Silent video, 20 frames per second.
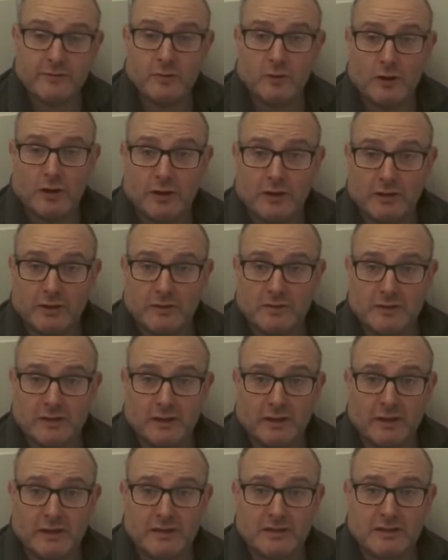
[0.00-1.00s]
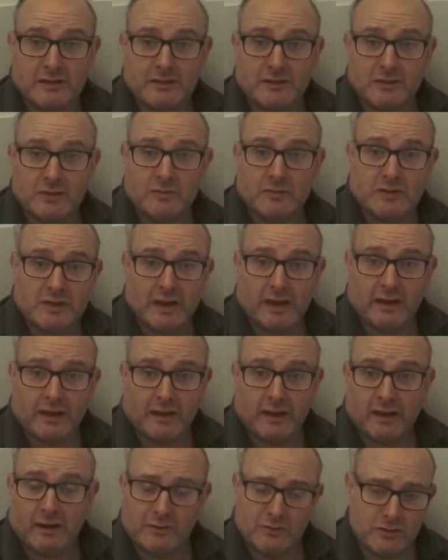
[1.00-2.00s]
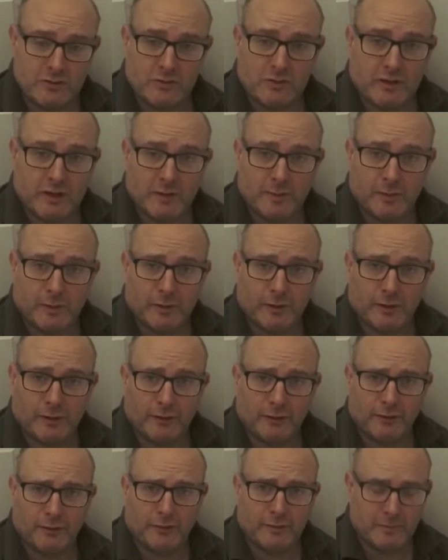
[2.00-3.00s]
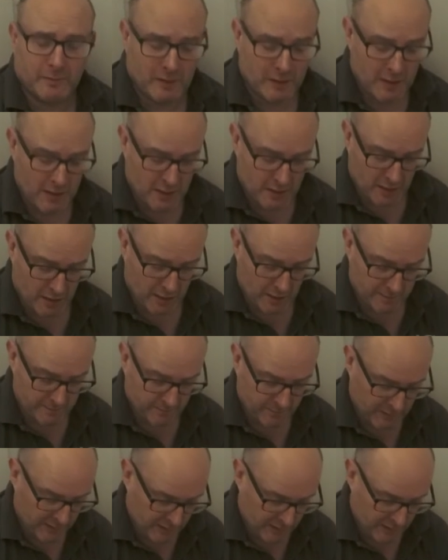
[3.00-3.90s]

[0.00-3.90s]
you are using these, then do take care and do keep an eye on them.